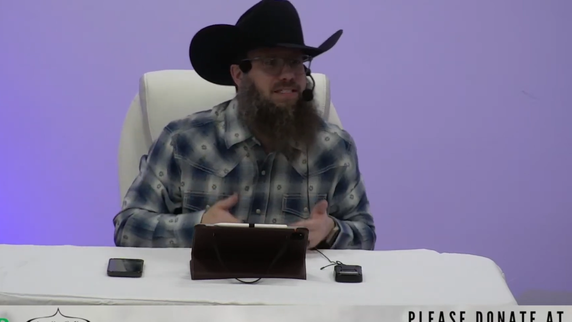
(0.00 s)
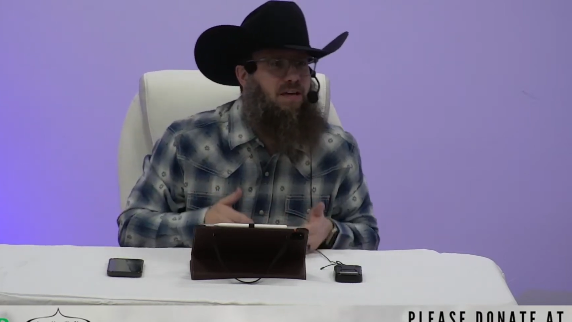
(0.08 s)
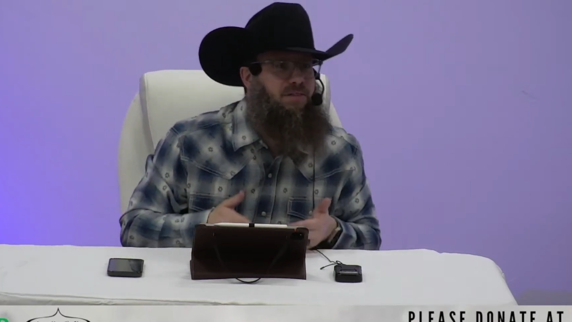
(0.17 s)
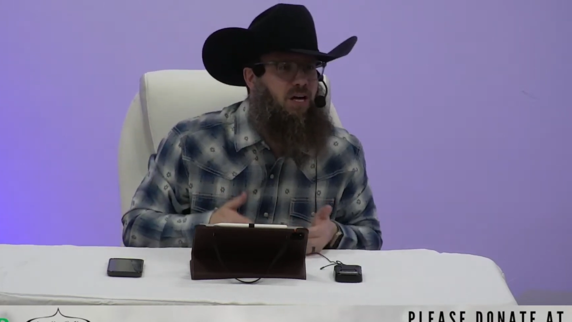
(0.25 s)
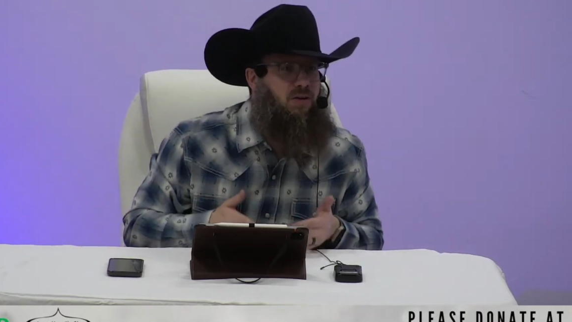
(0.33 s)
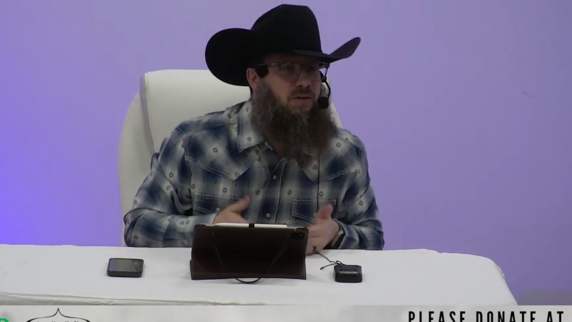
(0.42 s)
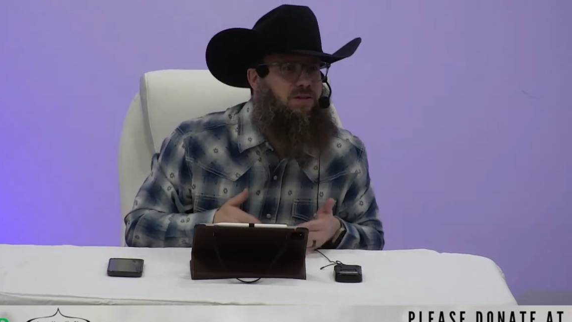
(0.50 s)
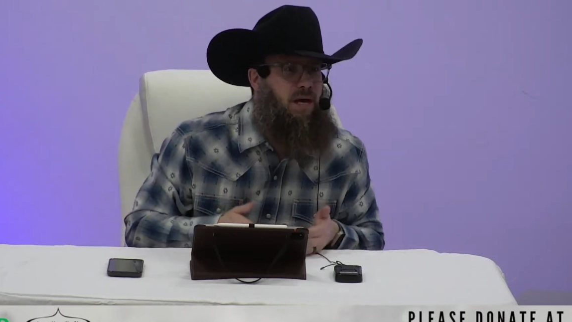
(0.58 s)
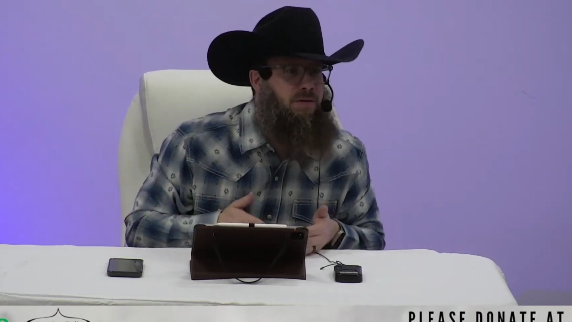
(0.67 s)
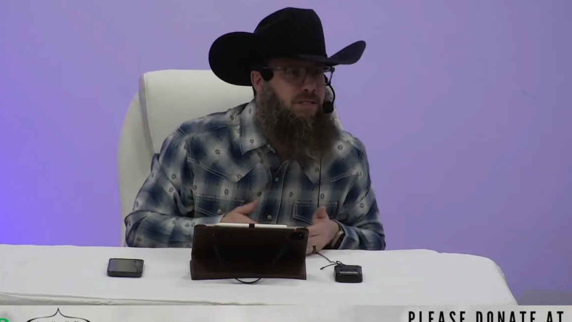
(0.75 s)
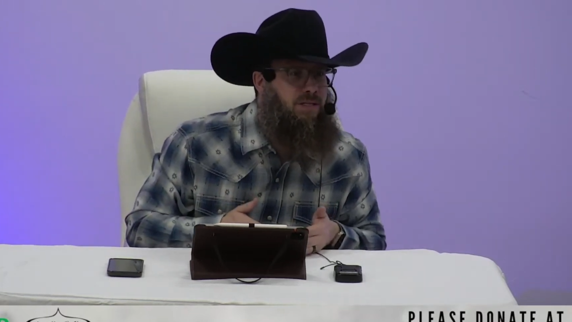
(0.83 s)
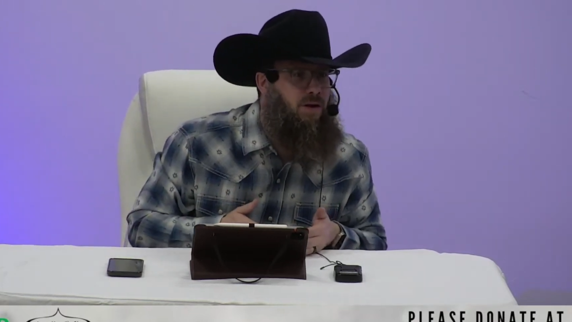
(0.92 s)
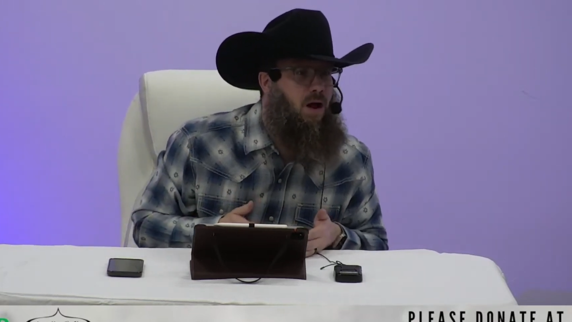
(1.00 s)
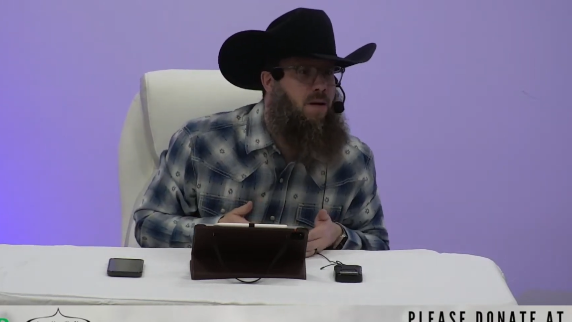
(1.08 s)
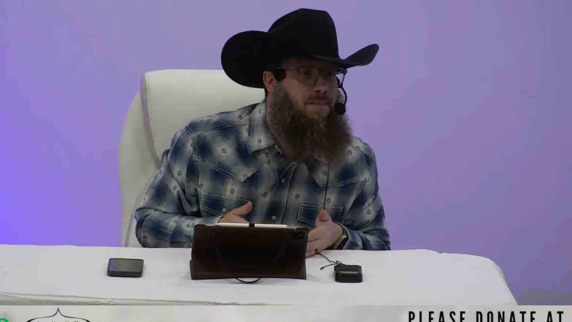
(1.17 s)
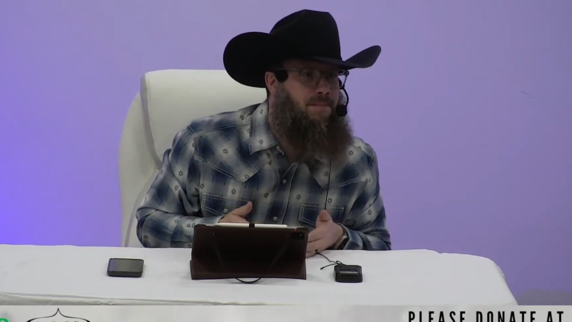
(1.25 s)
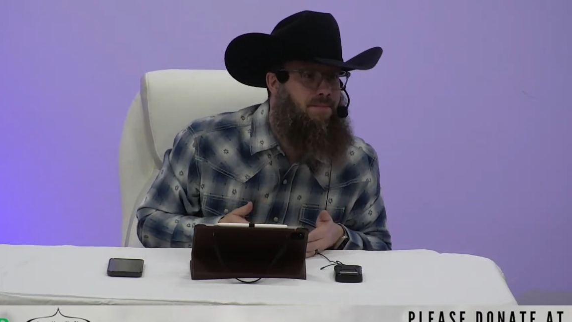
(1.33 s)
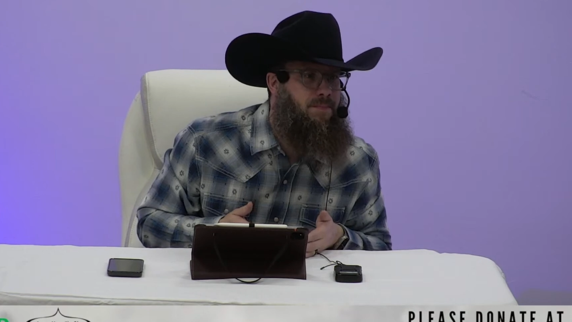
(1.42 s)
700,000
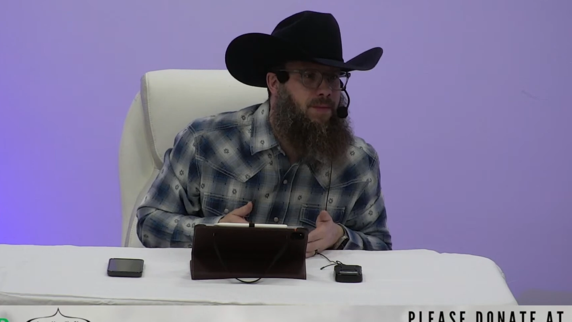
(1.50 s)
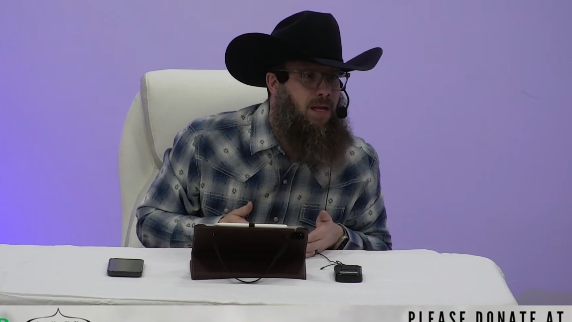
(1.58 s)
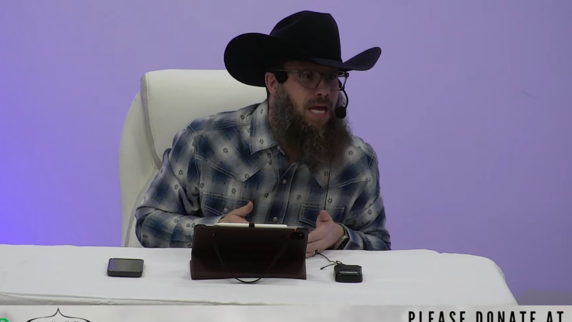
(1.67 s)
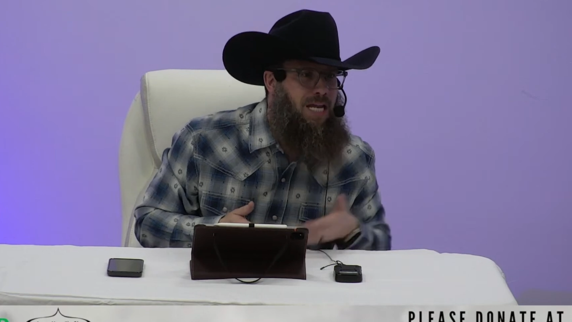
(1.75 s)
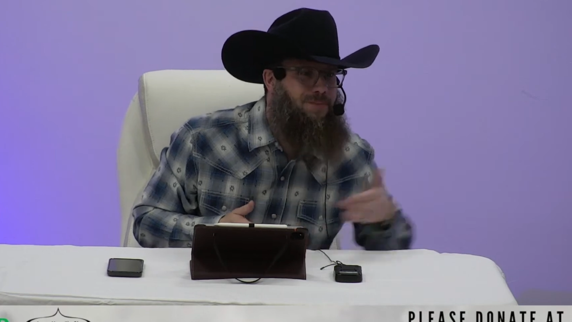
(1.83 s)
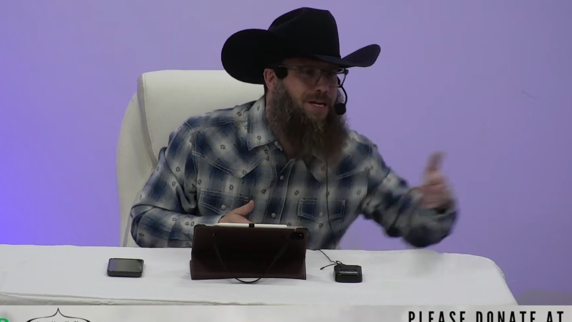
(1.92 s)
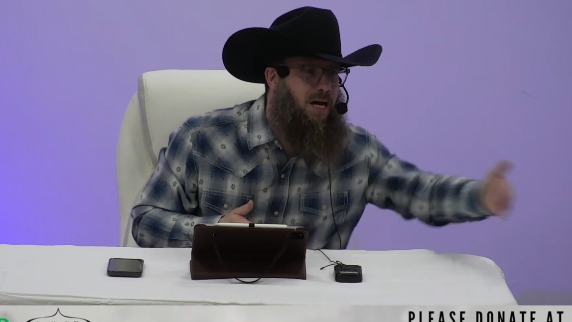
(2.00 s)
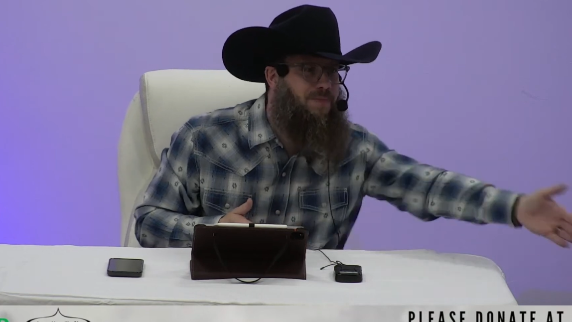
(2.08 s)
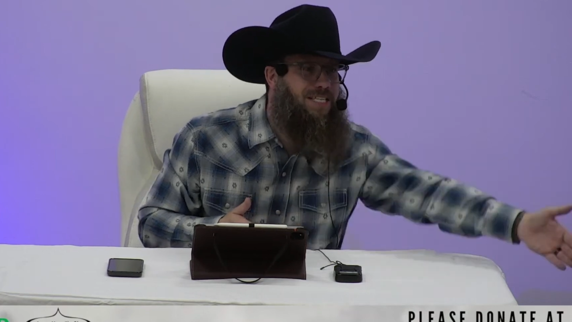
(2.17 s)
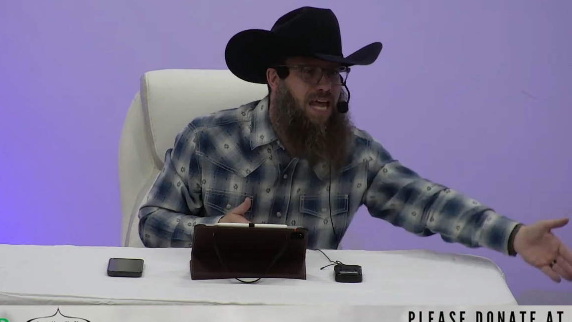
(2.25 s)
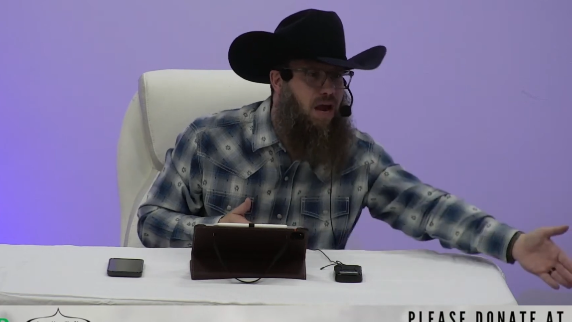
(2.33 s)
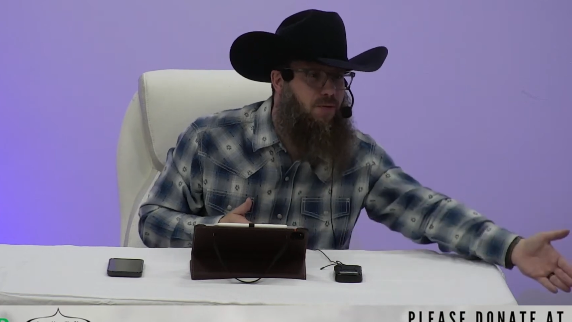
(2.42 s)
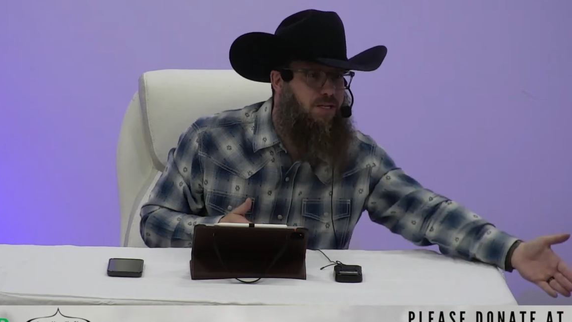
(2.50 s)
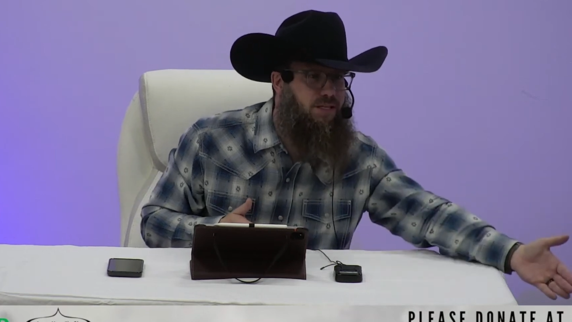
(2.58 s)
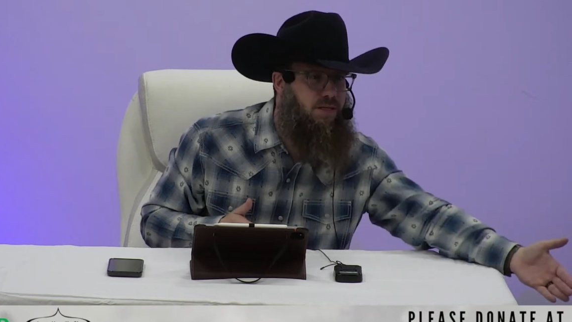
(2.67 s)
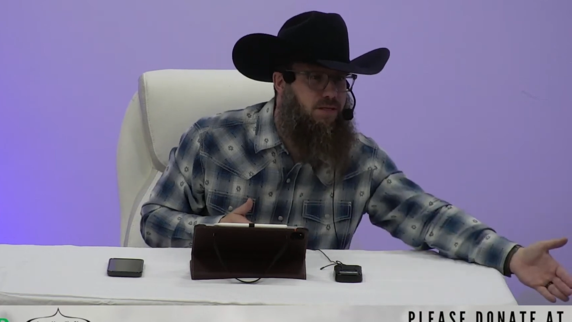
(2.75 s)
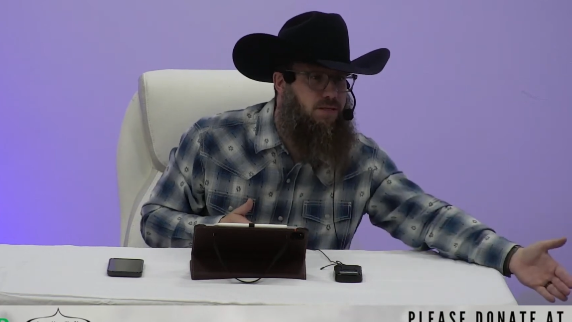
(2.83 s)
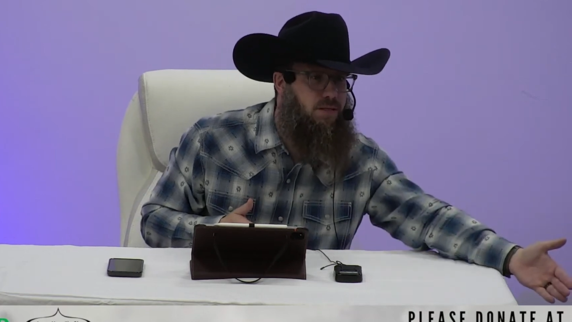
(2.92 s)
dirham? It becomes
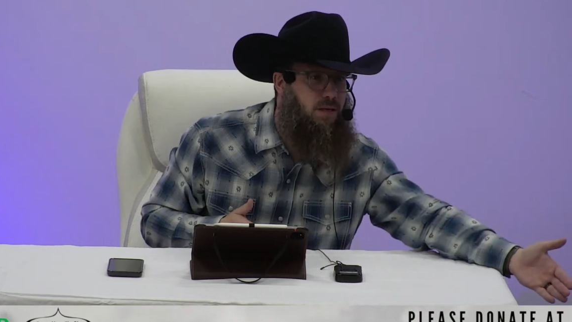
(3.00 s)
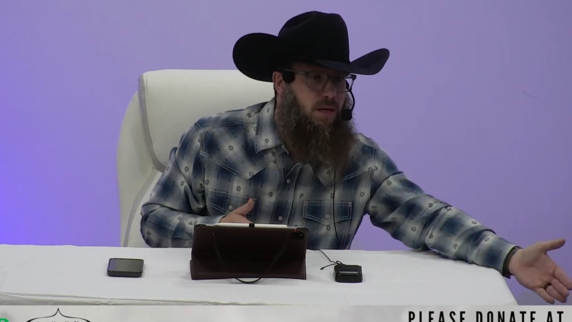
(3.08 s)
inheritance.